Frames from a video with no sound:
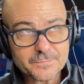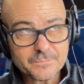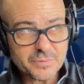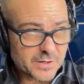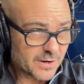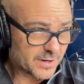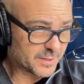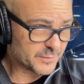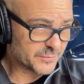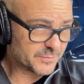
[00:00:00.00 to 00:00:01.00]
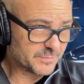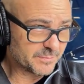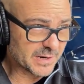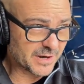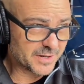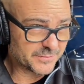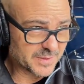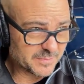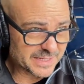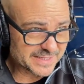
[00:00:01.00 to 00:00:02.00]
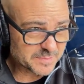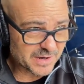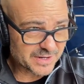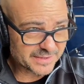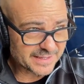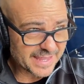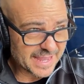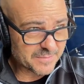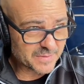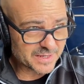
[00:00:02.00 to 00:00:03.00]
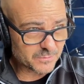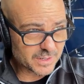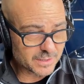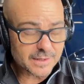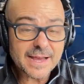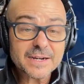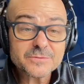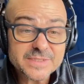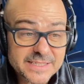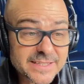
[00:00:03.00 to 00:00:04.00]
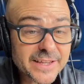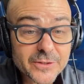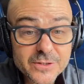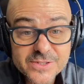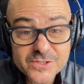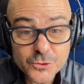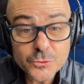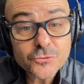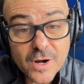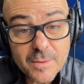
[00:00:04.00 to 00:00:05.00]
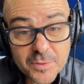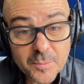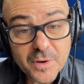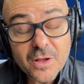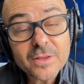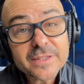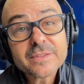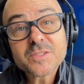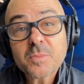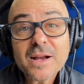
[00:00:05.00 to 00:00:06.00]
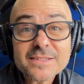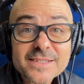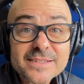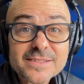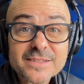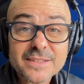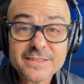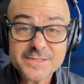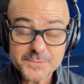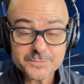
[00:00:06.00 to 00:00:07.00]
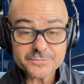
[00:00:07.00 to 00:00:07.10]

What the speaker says: part of the biggest part of the game, and where a lot of detailers do drop the ball in this process, is